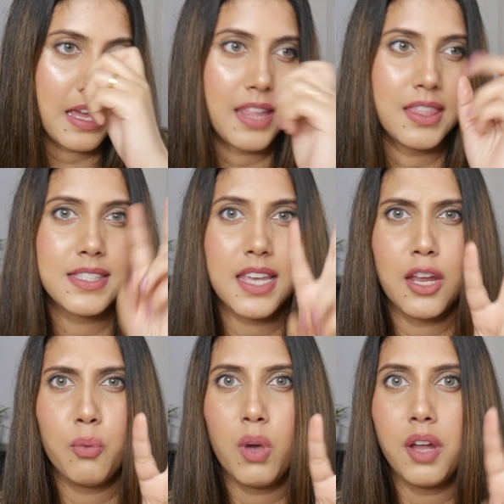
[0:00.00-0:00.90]
and the
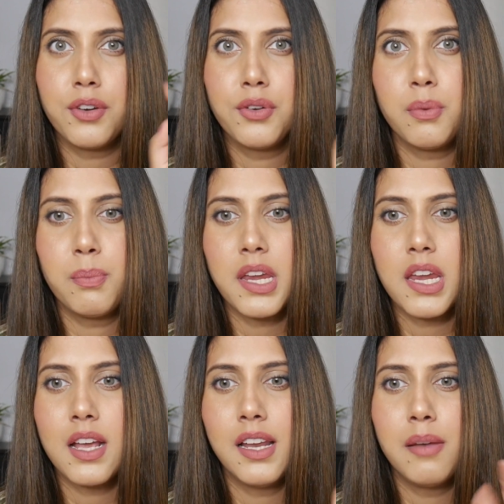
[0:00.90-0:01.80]
second one could
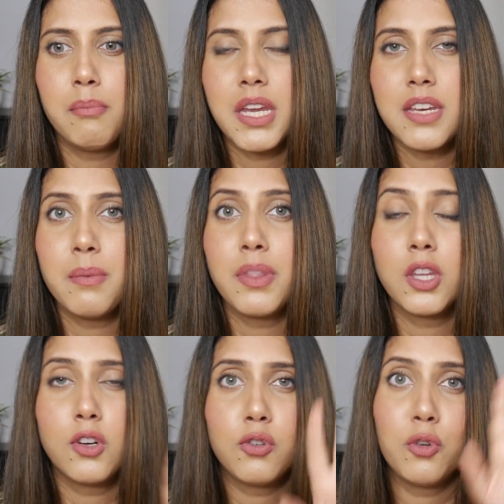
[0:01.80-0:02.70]
be a little medium, and
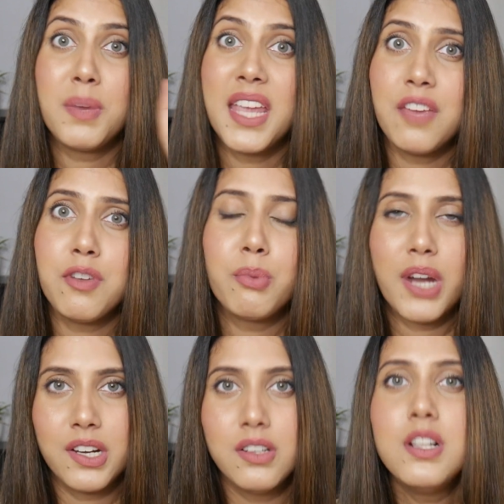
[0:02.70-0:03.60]
third could be heavy
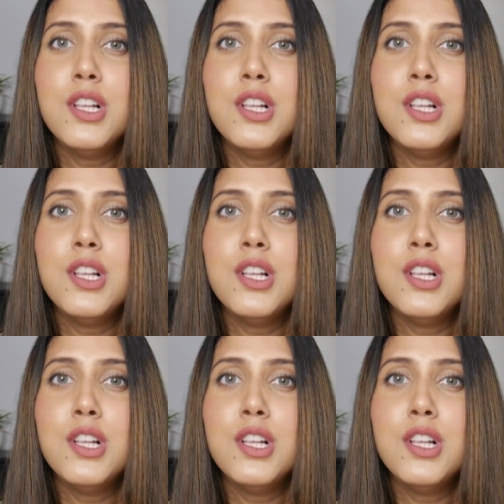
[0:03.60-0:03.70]
bridal.